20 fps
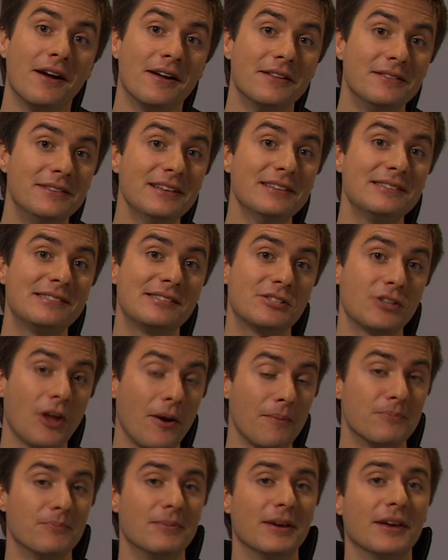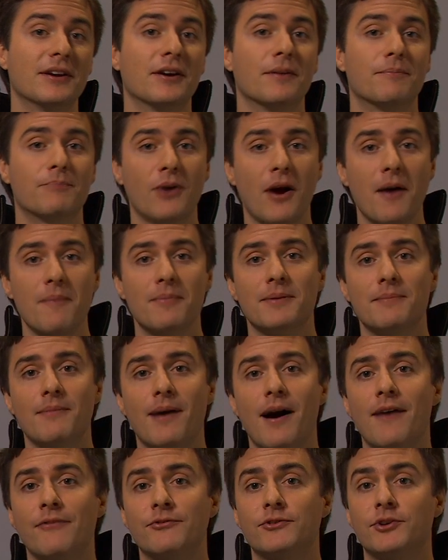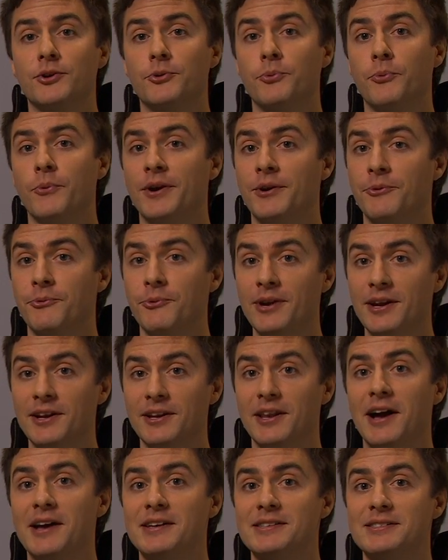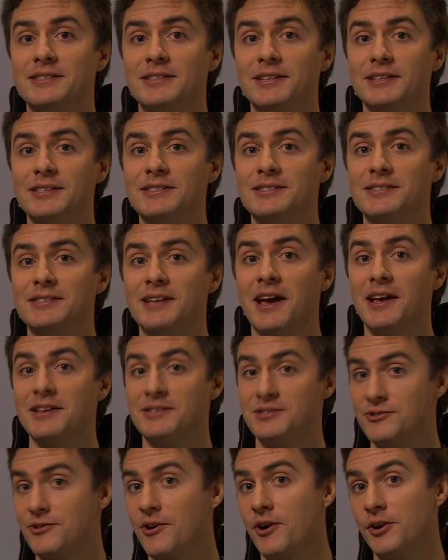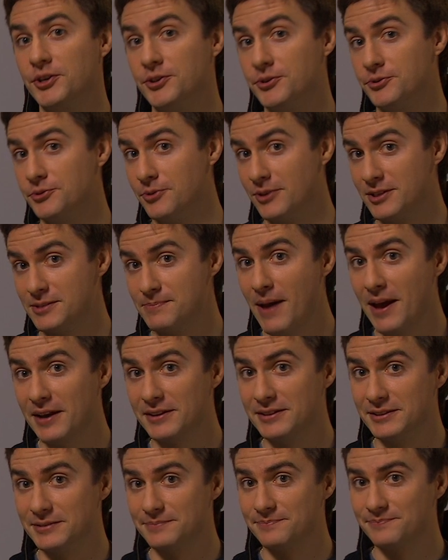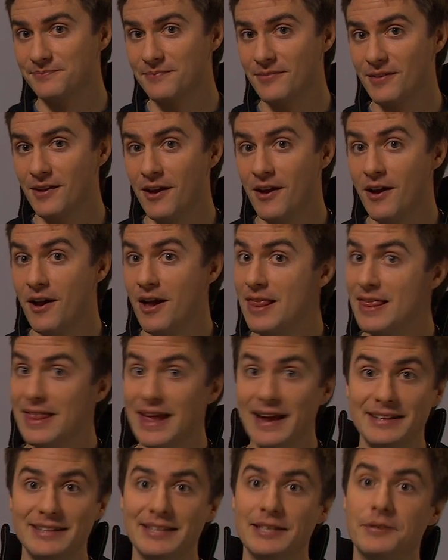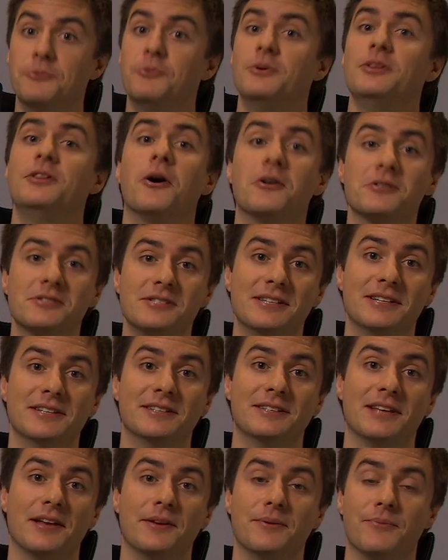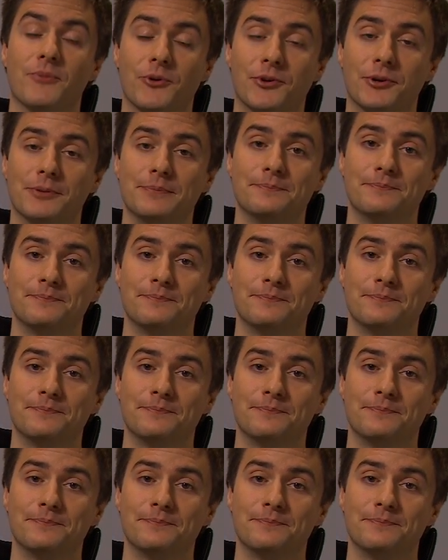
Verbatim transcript: This stopped being a problem after we realized this and started to expect it. Lately, we don't see it anymore.